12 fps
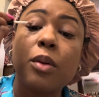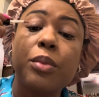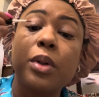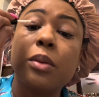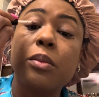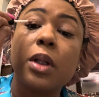
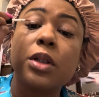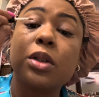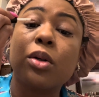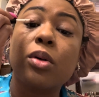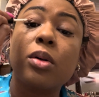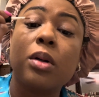put much
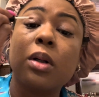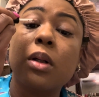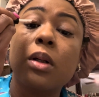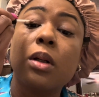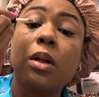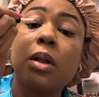on,
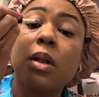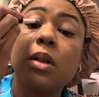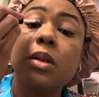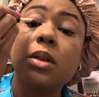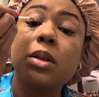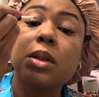
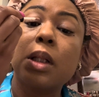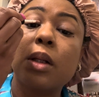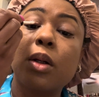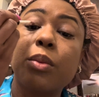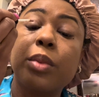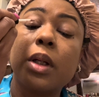just a
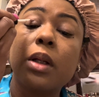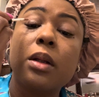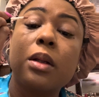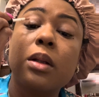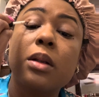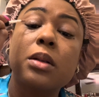little bit
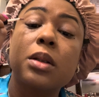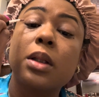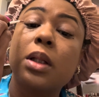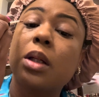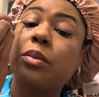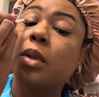to
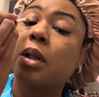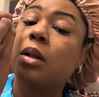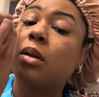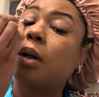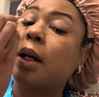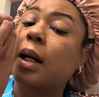give me a
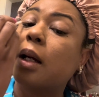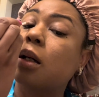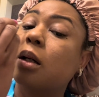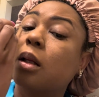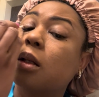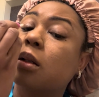little eye
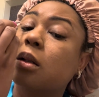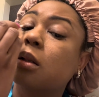color.